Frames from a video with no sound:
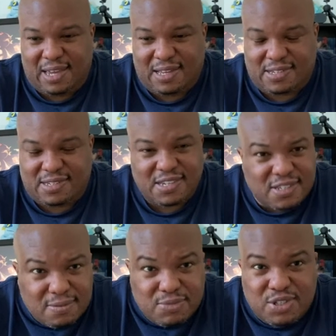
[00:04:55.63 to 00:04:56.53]

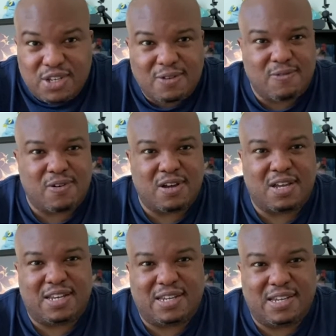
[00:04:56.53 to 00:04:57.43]
systems do you
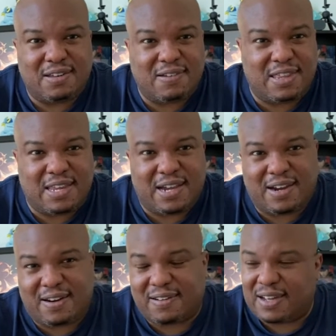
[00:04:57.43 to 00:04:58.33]
want, in
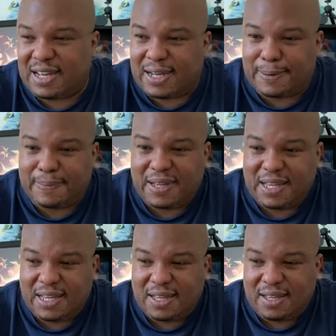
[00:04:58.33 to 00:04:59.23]
there?
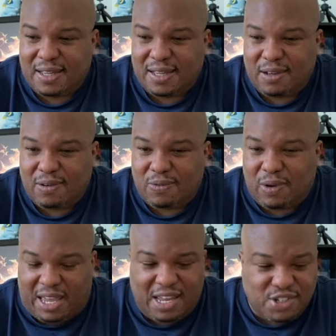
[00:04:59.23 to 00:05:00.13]

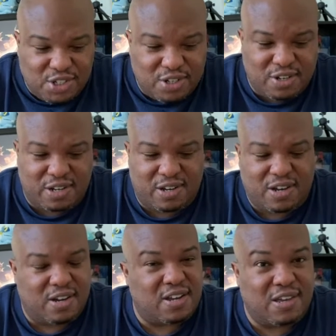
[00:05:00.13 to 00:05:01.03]
what engineer you're
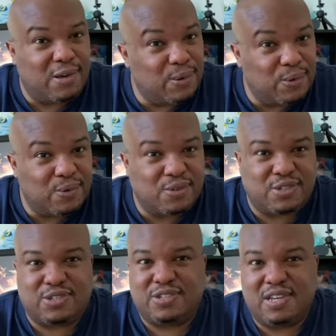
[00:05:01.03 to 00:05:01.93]
gonna
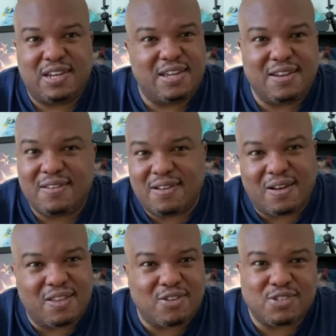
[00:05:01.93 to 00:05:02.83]
use, you know,
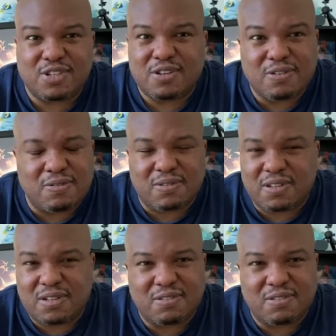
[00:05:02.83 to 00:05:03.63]
all those little